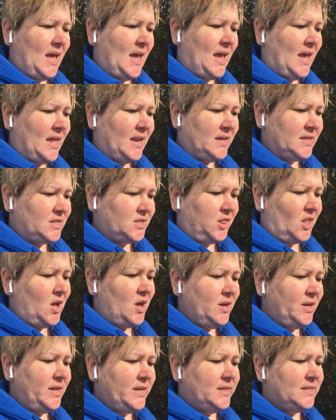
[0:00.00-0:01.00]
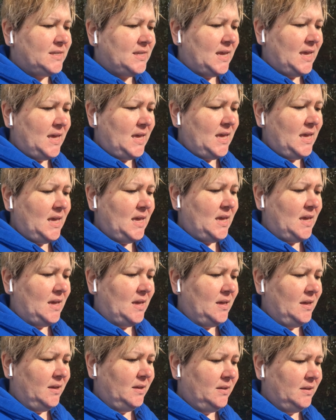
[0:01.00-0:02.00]
And as long as
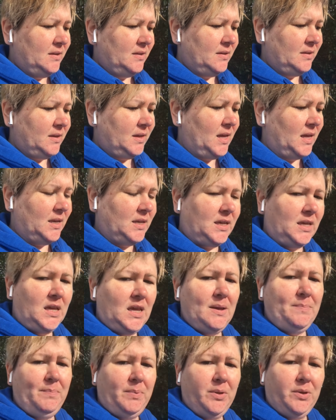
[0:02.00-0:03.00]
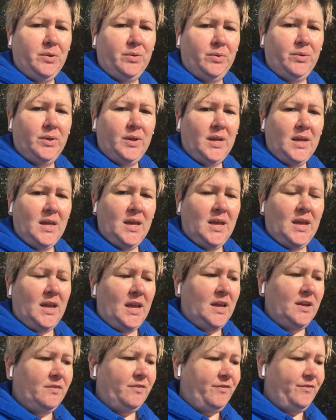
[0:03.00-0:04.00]
he can keep you
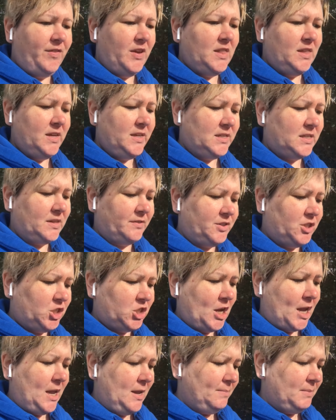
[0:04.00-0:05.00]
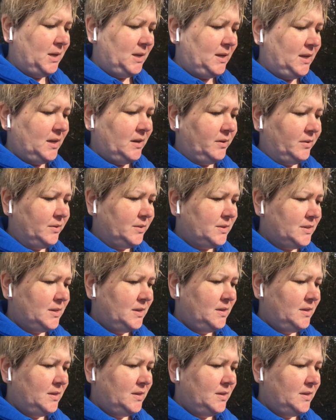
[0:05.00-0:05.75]
in feelings of shame and guilt,